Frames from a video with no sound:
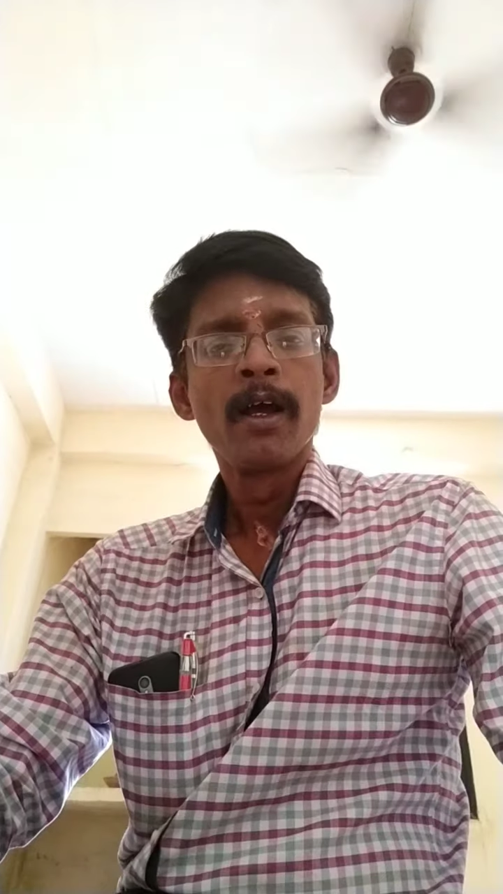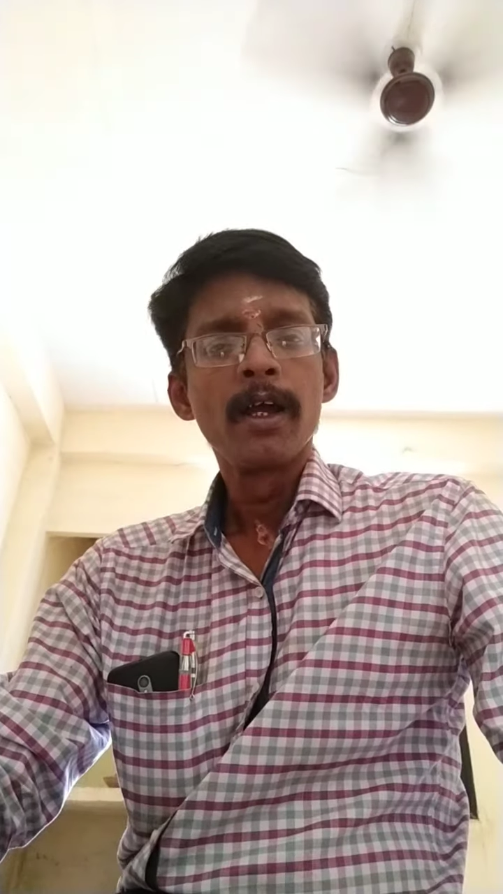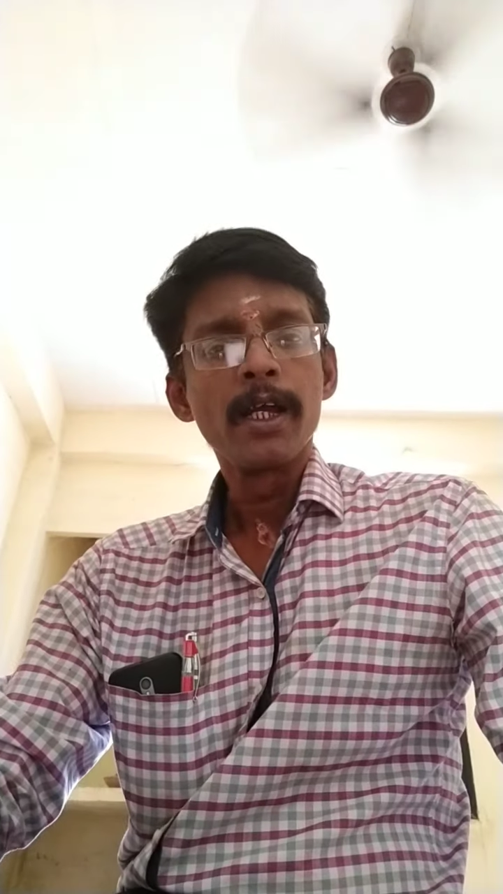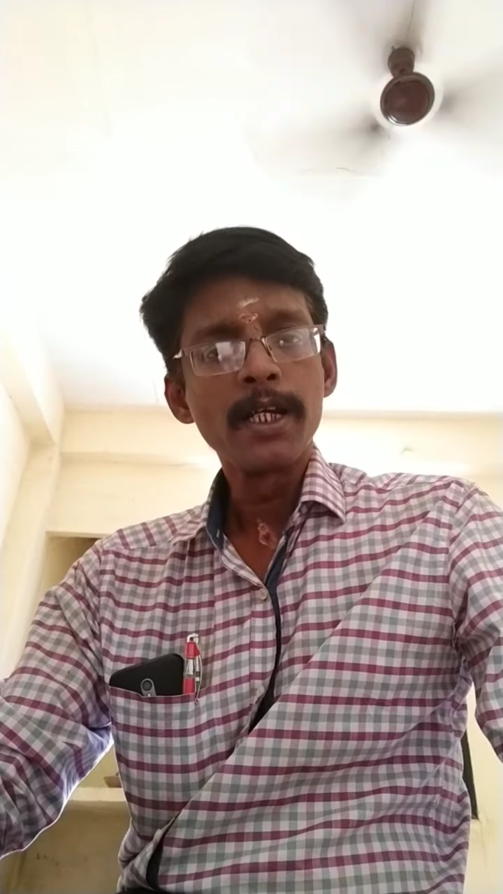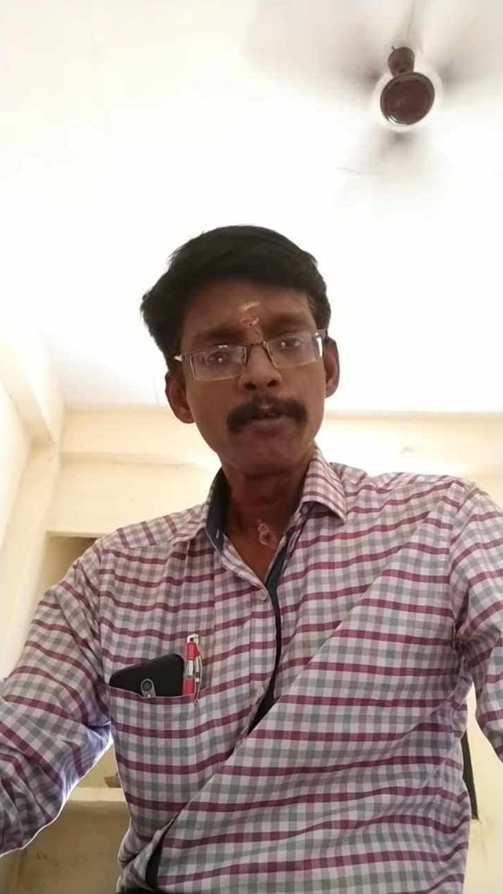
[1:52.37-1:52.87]

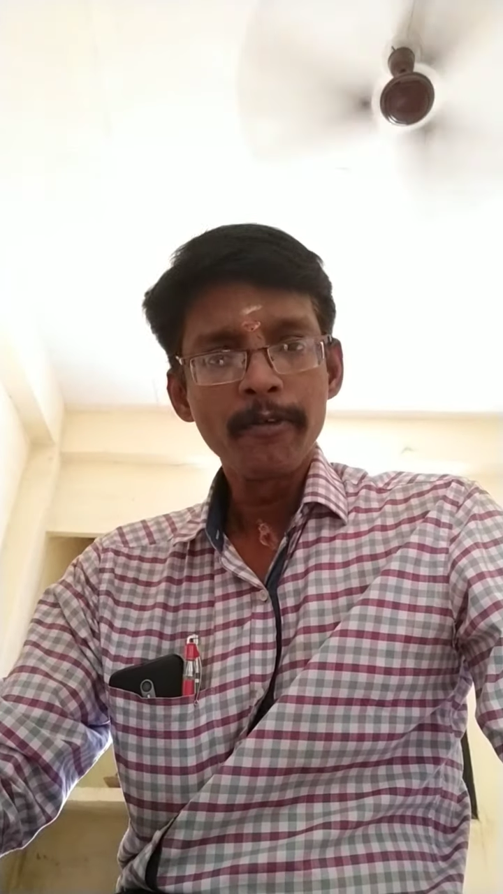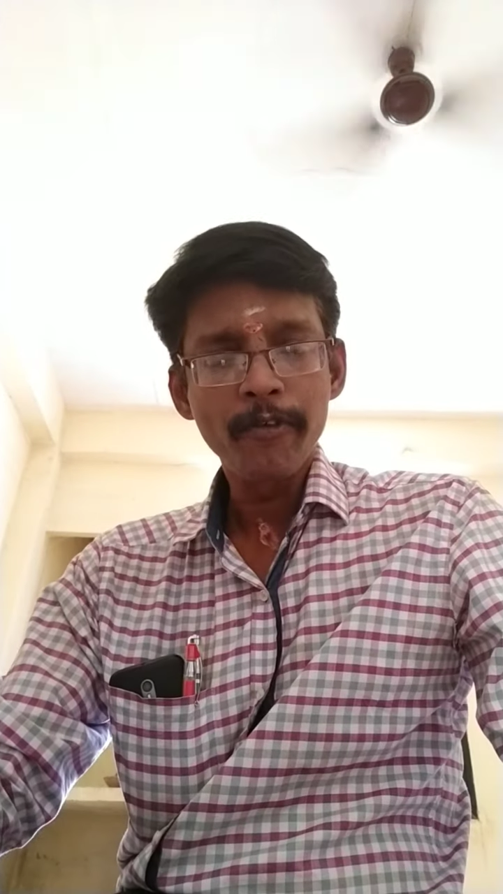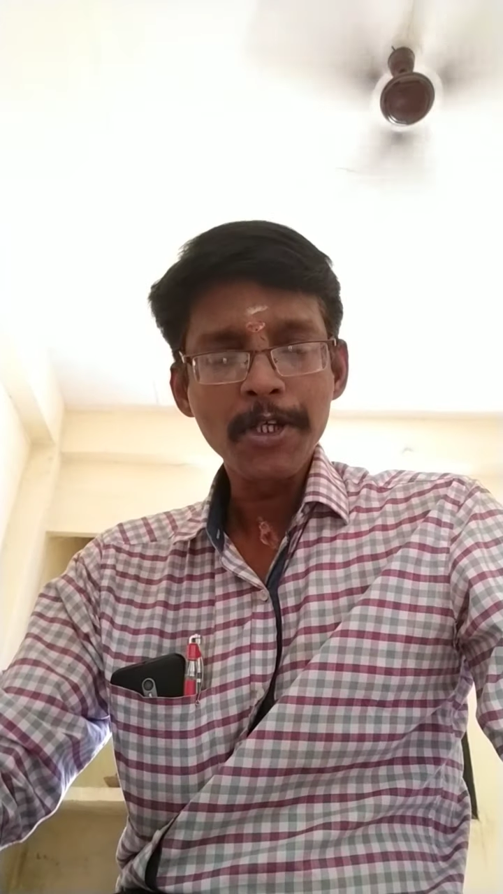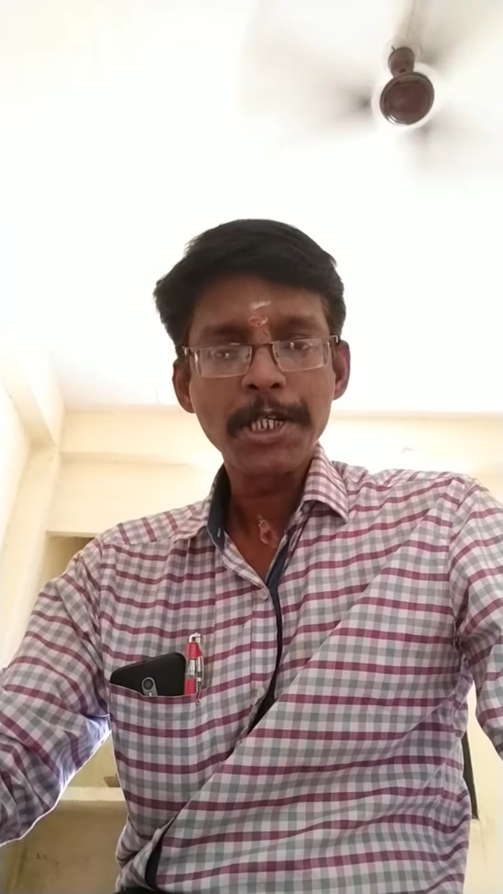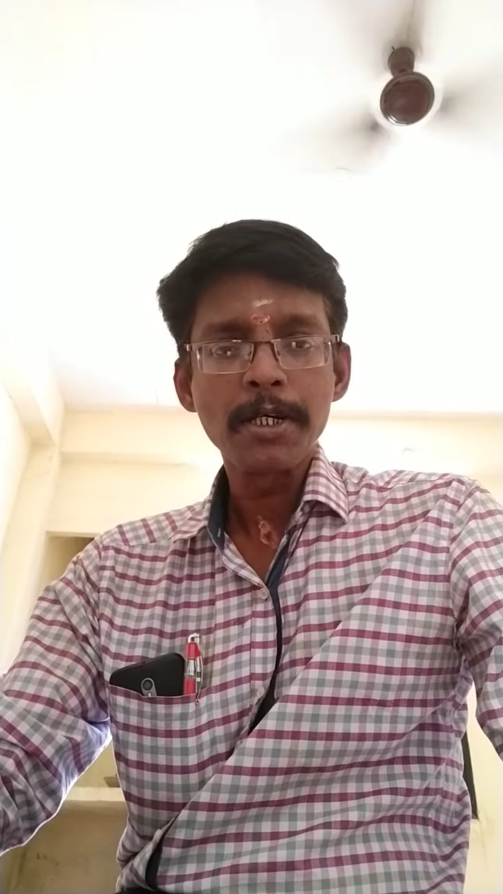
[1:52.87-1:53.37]
In our
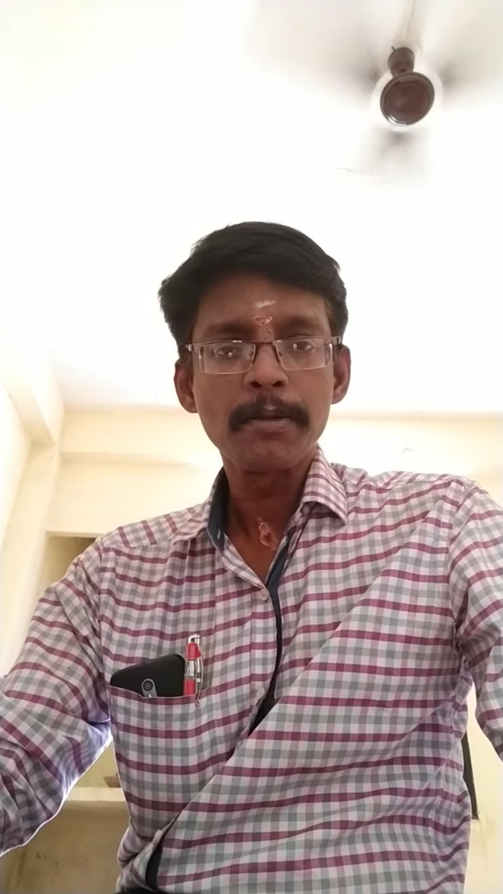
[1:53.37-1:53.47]
first